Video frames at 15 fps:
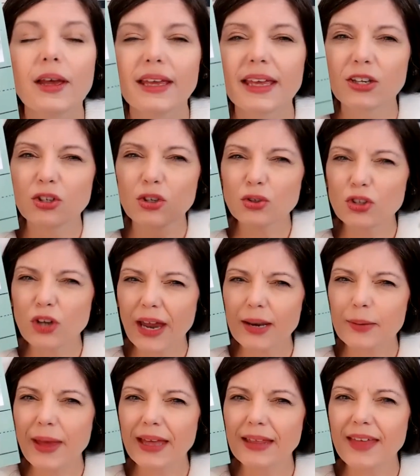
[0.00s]
Can you try
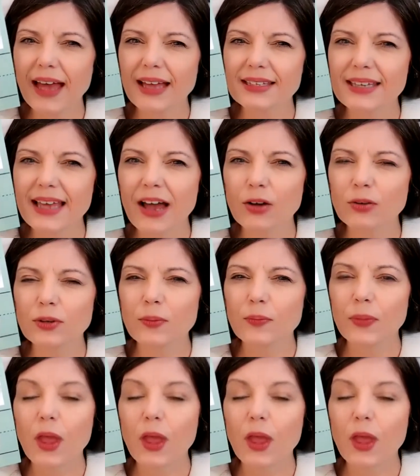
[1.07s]
to make that sound?